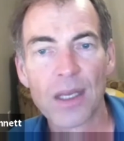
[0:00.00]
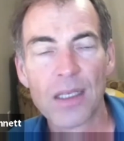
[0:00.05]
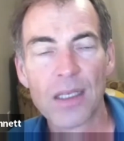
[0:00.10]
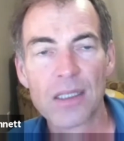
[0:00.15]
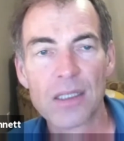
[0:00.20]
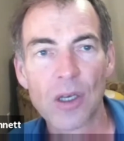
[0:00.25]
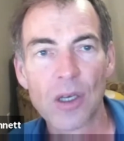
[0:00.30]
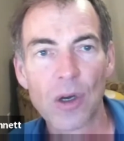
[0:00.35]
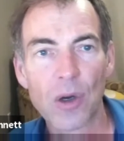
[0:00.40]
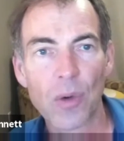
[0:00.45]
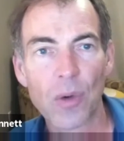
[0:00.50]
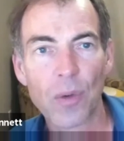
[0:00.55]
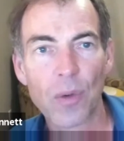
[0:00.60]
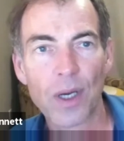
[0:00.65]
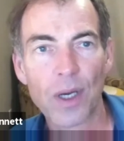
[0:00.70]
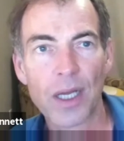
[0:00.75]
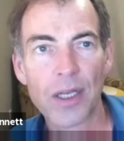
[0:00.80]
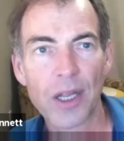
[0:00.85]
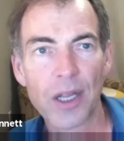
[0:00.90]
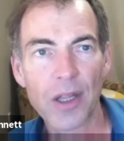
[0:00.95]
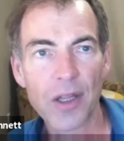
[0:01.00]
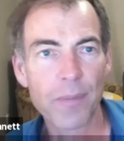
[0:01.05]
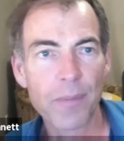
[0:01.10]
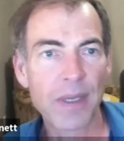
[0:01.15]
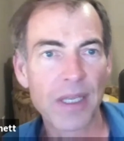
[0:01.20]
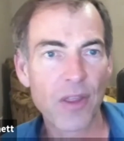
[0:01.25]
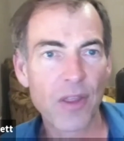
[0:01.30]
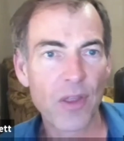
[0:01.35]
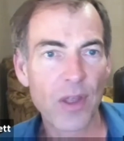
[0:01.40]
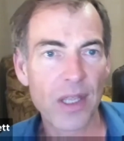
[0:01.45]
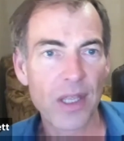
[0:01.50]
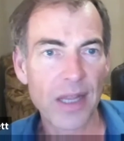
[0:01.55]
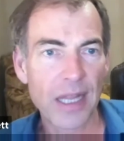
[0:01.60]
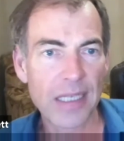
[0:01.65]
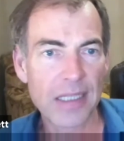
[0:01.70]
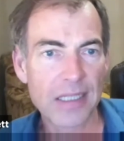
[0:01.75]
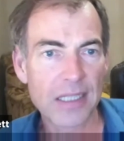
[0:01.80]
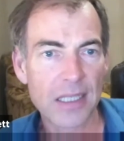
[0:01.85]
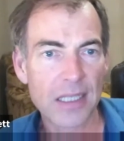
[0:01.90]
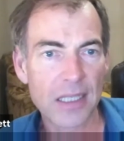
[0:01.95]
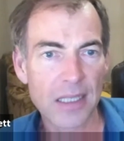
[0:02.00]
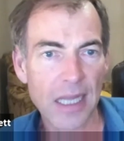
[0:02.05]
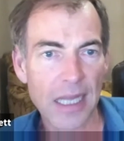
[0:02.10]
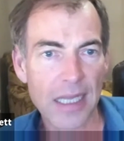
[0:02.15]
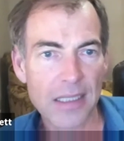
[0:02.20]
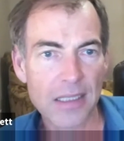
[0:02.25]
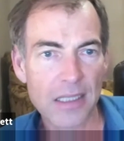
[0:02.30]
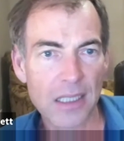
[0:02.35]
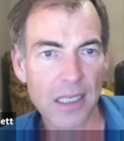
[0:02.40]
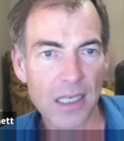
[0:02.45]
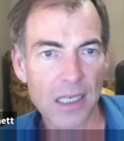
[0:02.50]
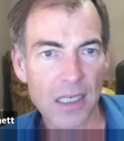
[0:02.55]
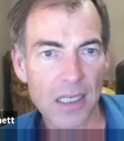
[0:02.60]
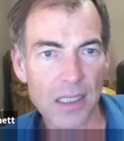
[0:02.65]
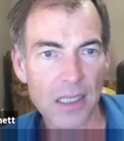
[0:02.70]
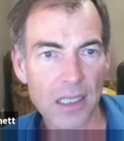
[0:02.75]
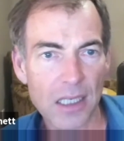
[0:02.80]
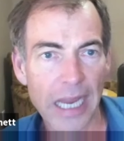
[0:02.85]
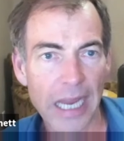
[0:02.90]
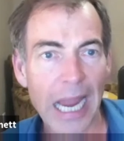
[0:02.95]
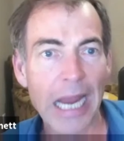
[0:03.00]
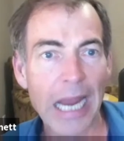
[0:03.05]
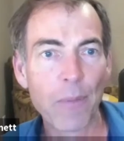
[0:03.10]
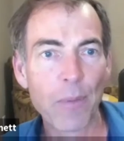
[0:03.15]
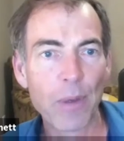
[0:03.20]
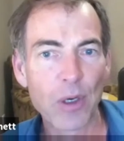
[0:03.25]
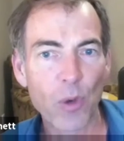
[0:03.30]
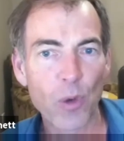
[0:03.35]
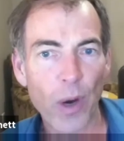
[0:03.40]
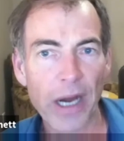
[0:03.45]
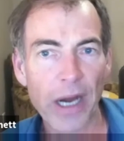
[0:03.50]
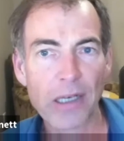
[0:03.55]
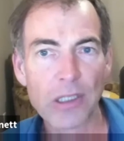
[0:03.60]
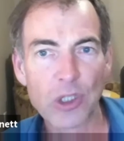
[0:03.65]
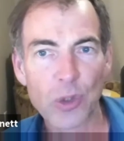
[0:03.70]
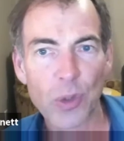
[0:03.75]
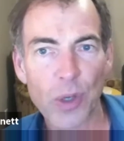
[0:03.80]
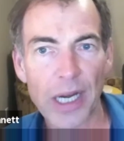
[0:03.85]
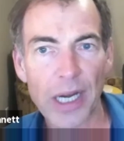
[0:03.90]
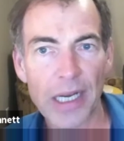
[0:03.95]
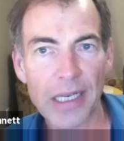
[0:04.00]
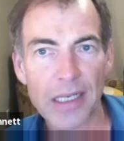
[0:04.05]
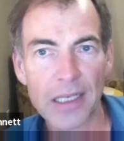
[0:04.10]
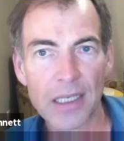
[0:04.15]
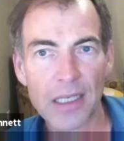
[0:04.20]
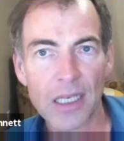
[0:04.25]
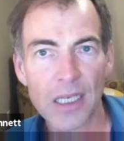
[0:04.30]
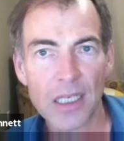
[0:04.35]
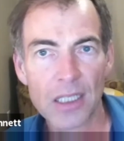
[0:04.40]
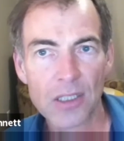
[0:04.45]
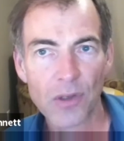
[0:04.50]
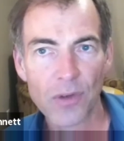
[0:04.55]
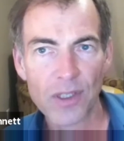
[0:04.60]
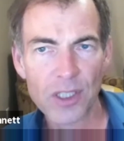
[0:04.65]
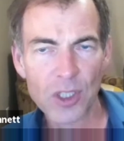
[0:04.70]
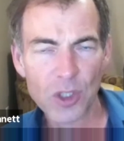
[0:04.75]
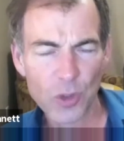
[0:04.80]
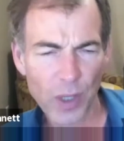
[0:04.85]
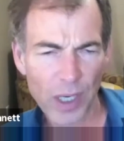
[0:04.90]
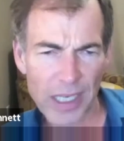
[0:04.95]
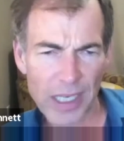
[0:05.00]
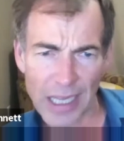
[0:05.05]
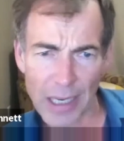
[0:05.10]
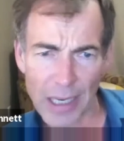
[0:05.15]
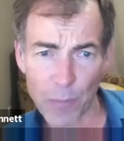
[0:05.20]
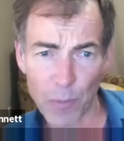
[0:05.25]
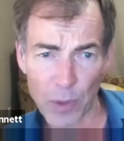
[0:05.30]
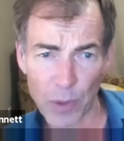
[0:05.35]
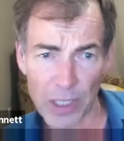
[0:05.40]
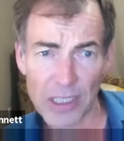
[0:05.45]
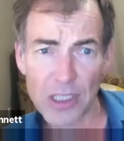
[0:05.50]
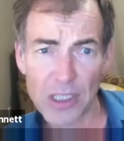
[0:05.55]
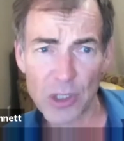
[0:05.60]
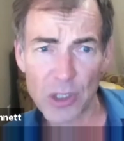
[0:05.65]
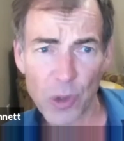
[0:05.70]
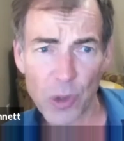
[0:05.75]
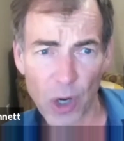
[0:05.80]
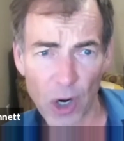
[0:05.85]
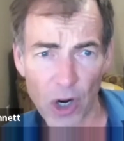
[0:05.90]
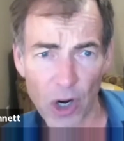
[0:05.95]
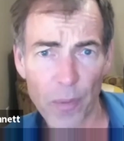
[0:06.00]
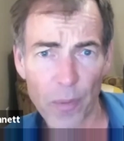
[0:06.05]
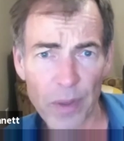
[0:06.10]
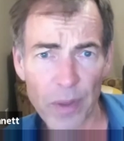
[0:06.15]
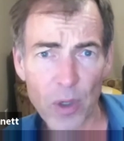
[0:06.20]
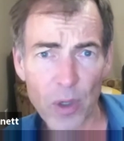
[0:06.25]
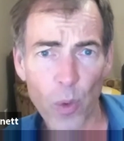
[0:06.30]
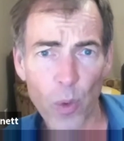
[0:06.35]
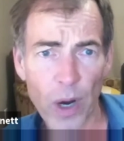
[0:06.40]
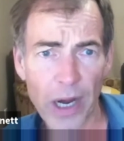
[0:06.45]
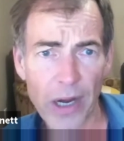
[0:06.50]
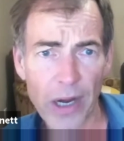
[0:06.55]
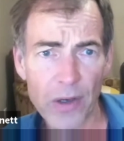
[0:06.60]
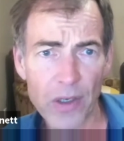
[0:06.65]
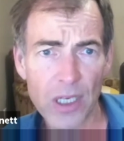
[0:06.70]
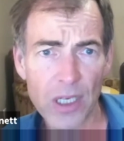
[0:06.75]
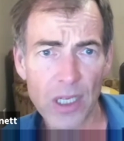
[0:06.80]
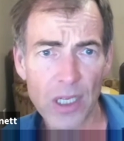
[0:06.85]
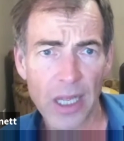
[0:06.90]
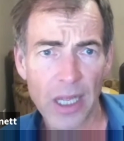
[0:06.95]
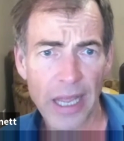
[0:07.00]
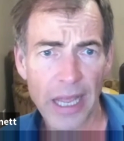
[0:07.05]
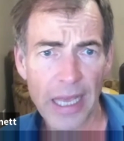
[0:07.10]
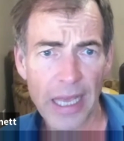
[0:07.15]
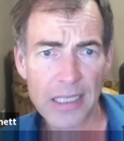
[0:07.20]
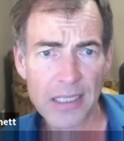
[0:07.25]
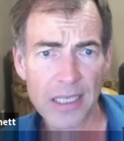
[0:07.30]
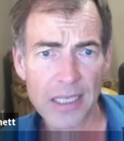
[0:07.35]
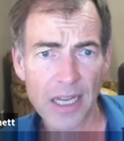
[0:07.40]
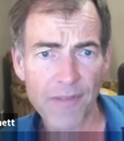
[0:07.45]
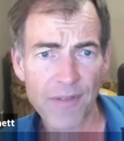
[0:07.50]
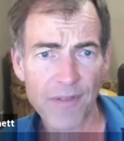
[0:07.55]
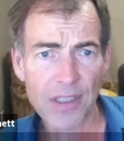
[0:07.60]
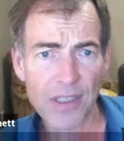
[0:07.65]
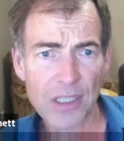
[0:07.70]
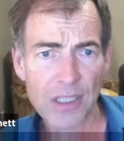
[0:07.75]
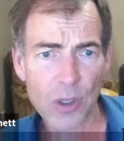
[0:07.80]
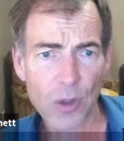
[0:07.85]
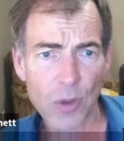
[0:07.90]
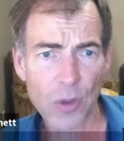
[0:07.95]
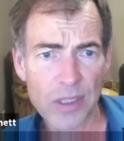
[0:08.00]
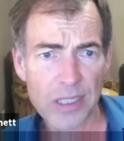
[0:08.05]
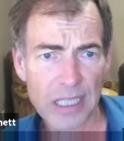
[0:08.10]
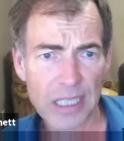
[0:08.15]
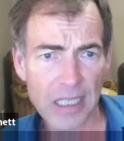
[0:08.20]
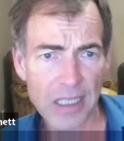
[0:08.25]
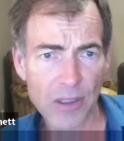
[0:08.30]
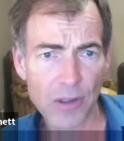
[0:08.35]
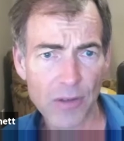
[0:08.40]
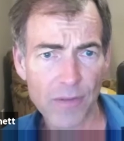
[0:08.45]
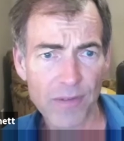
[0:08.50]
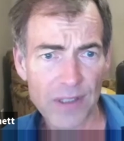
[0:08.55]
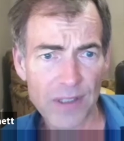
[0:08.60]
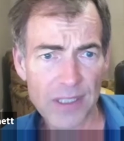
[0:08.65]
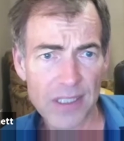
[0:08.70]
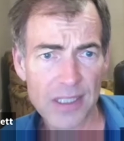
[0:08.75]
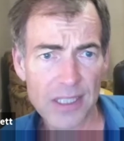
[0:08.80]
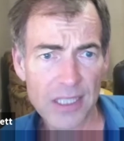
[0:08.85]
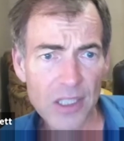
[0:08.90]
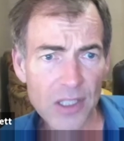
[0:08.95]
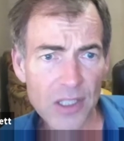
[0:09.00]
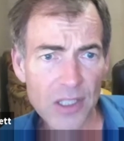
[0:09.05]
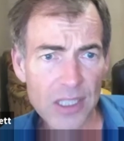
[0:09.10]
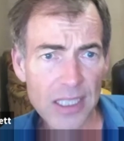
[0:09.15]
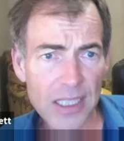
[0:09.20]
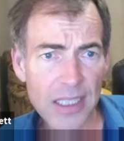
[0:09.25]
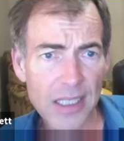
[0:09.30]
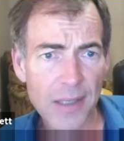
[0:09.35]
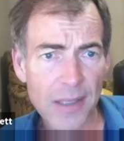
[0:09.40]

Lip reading: So another big thing that's a required training. So these training that I'm reading to you are required as an FSO, as a cleared facility.